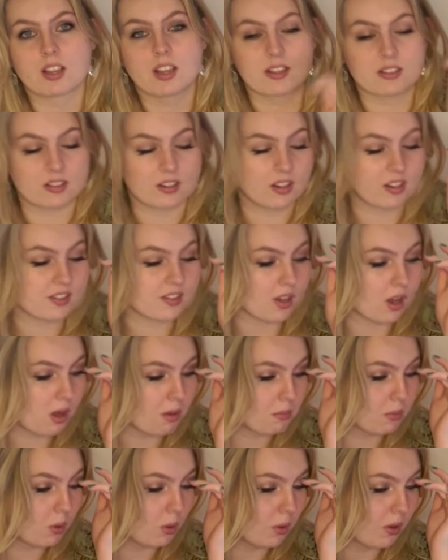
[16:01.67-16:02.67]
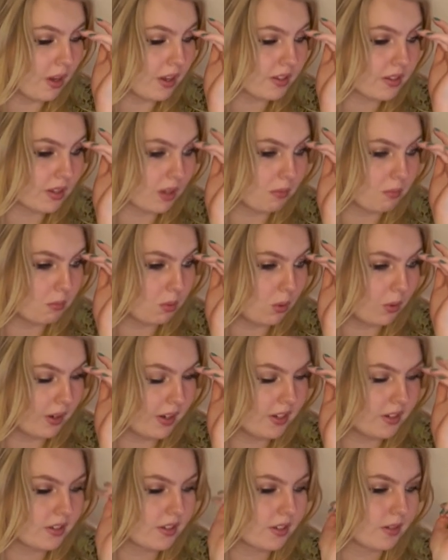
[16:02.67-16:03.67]
as an example at some
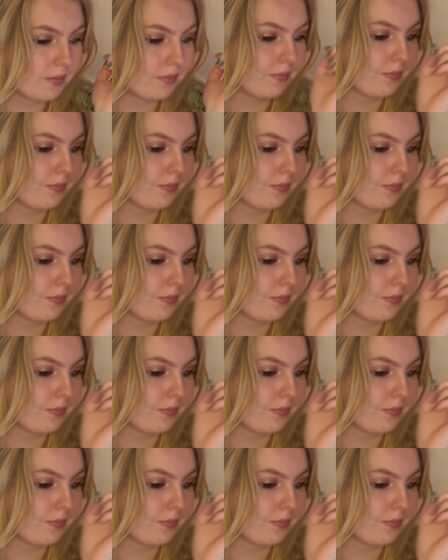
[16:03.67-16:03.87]
point.